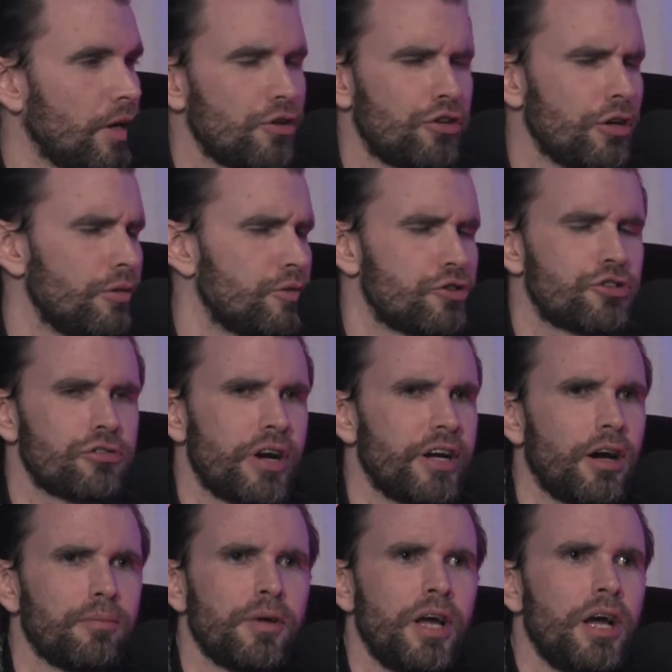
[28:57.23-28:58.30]
Dude, straight
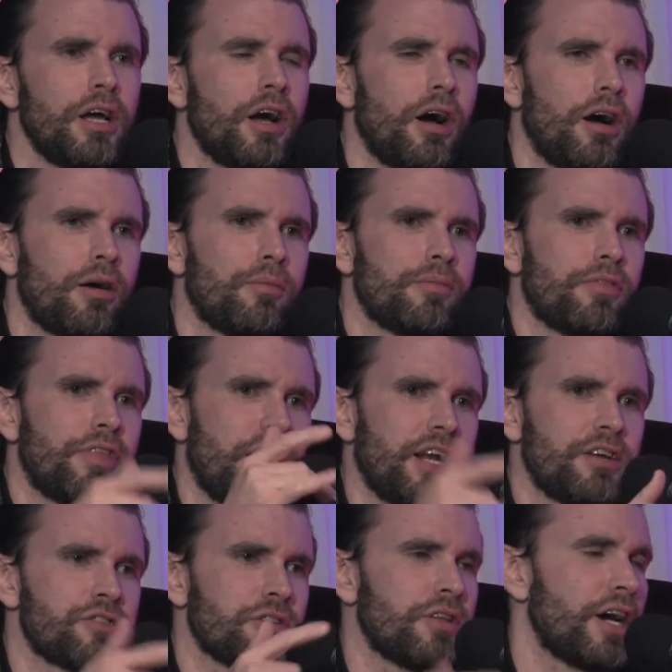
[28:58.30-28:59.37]
up. That
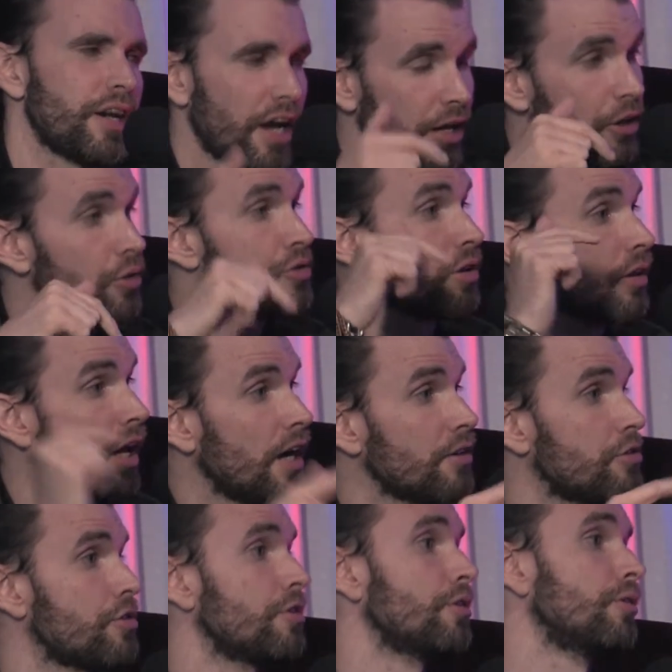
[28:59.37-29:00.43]
is a line I use a lot
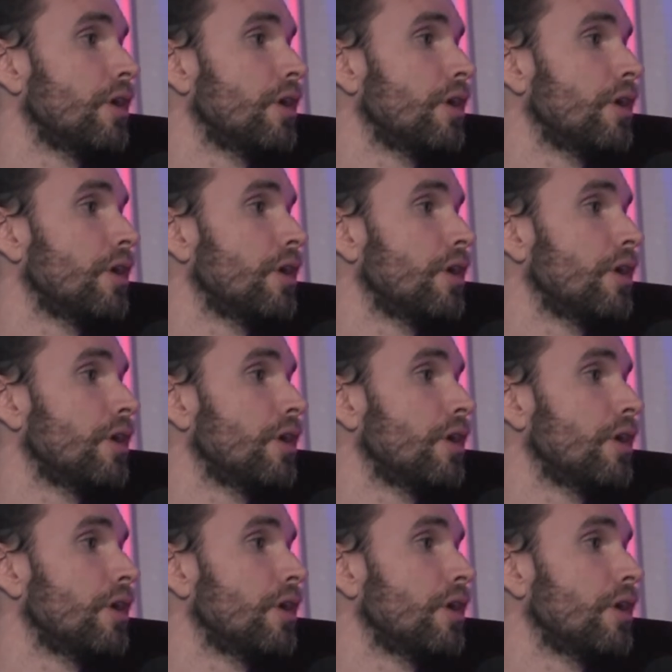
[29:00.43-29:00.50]
too.